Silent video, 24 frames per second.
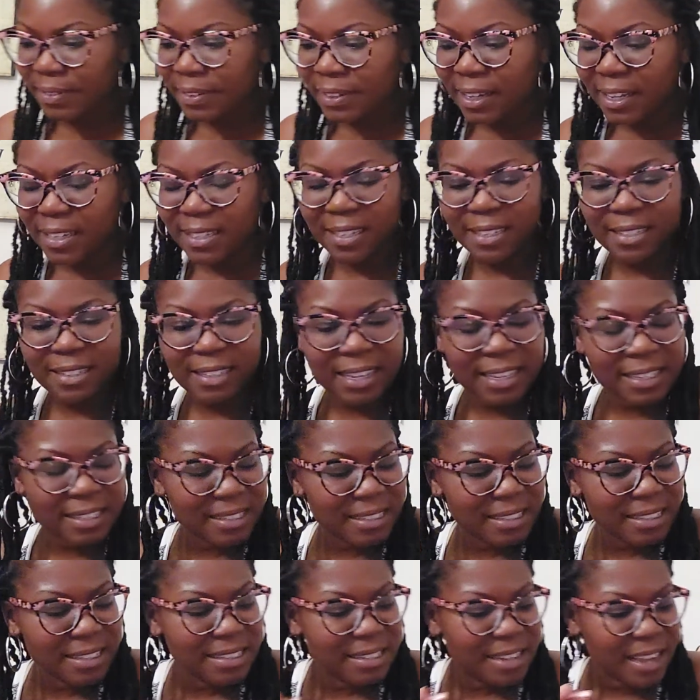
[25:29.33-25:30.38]
Because it's, it's
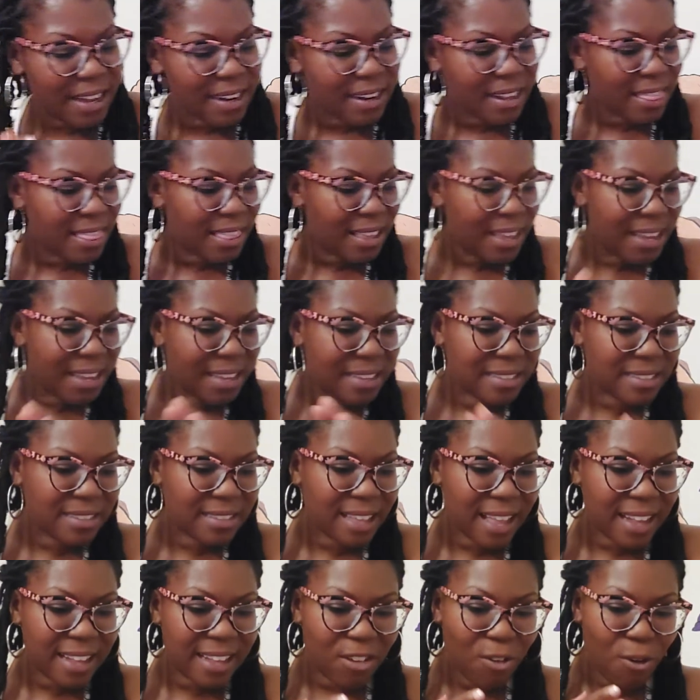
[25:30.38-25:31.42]
these kind of things
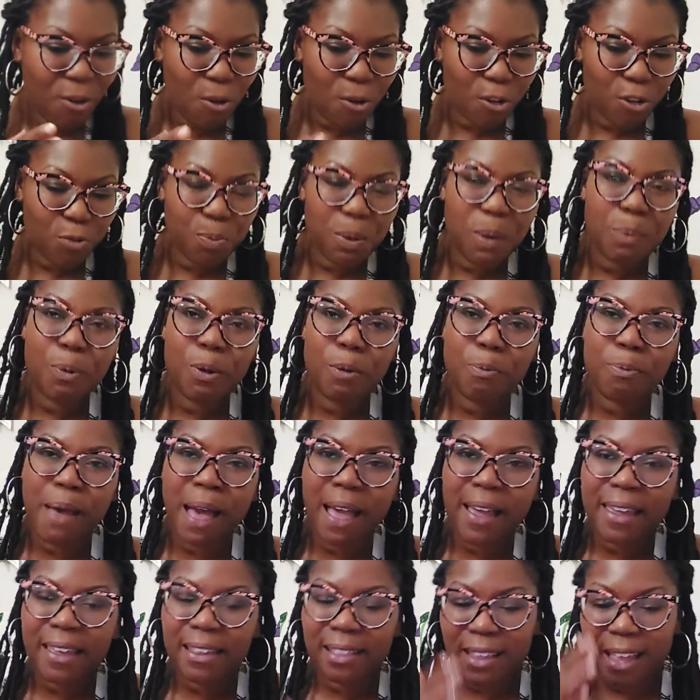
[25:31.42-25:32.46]
that hold people
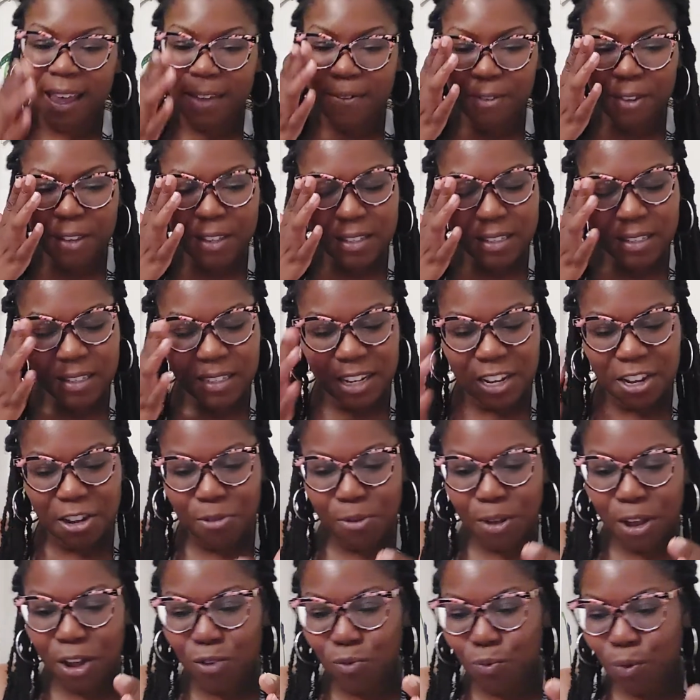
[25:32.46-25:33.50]
back in life and sitting
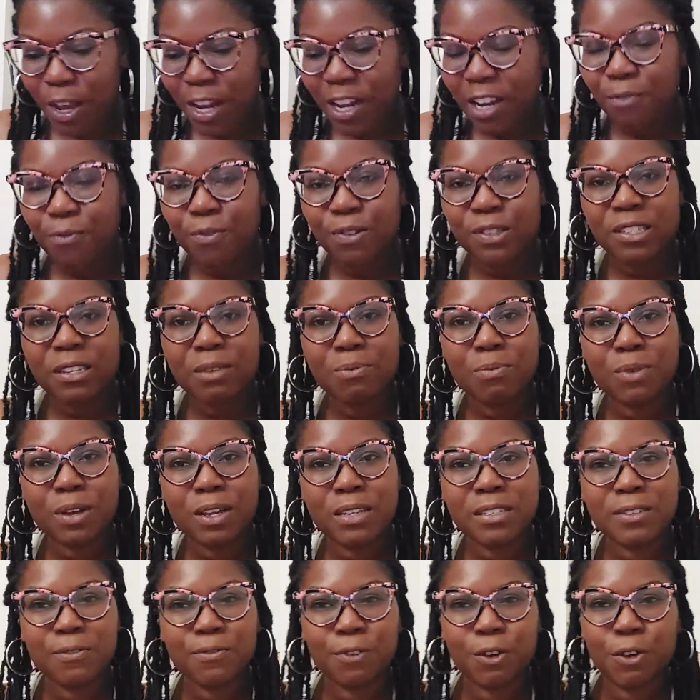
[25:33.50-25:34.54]
around waiting for someone
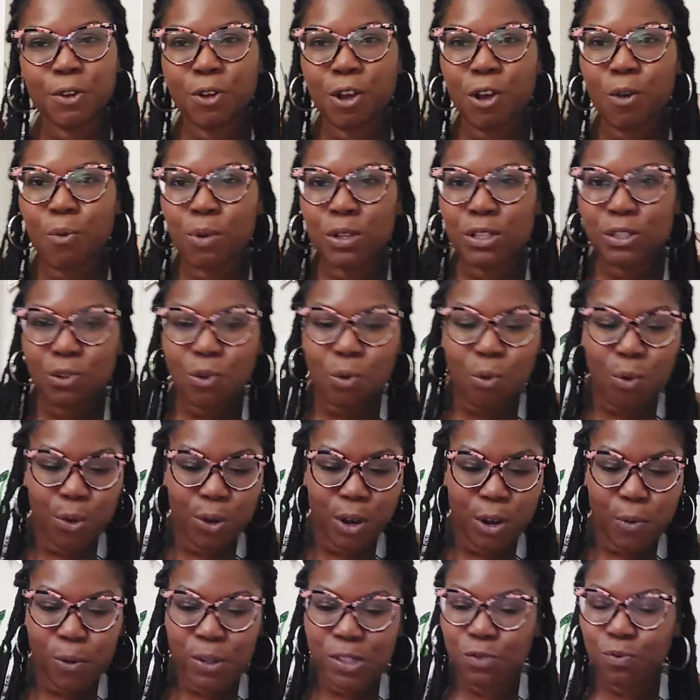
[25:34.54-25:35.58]
to figure out what's going
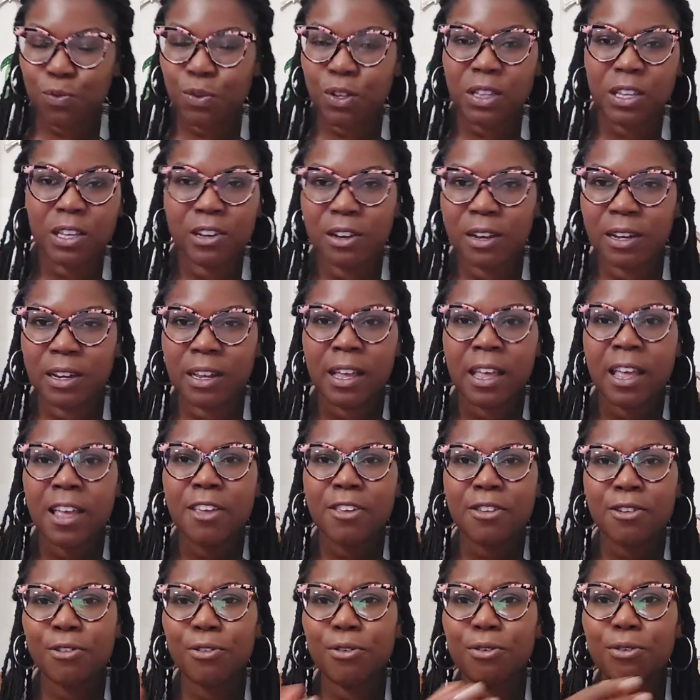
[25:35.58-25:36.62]
on, what's really good.
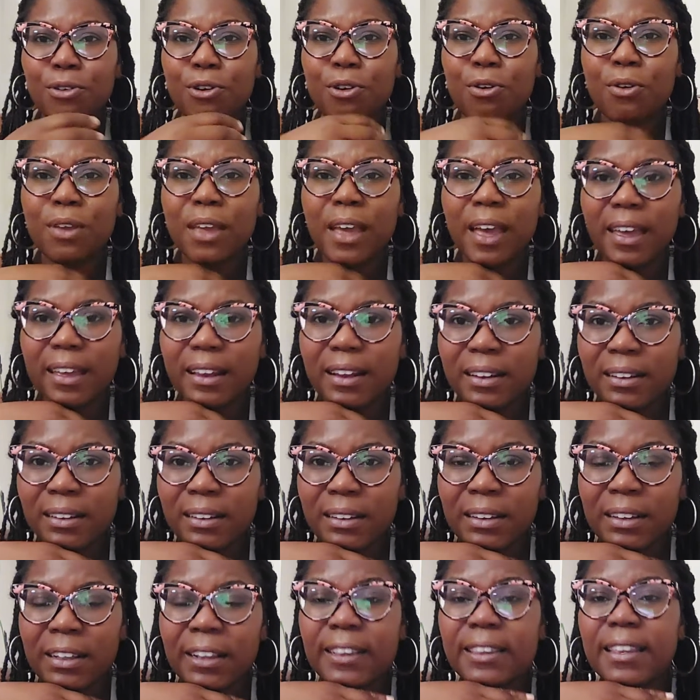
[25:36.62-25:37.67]
You don't know yet?
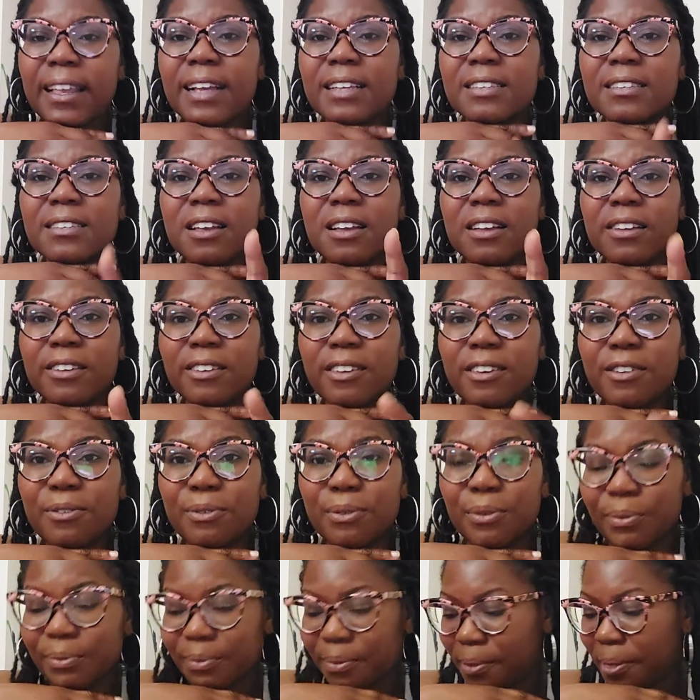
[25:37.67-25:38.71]
That's on
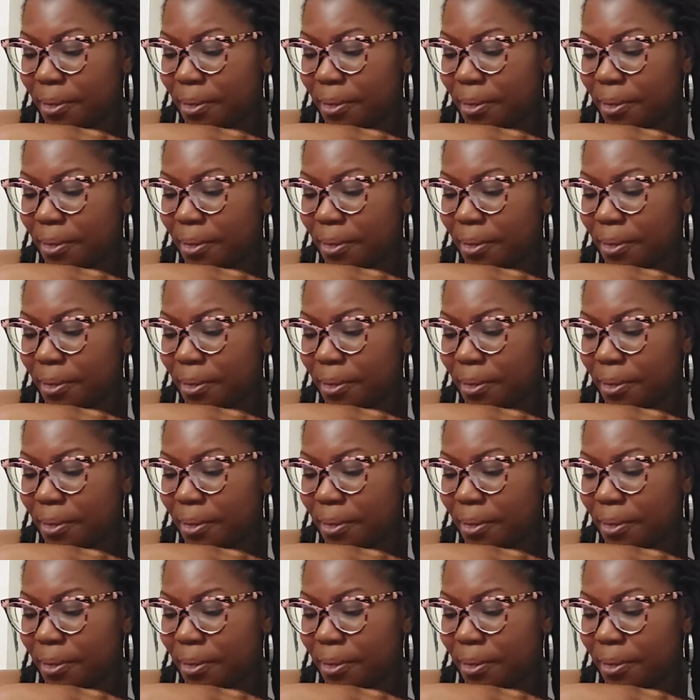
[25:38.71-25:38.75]
you.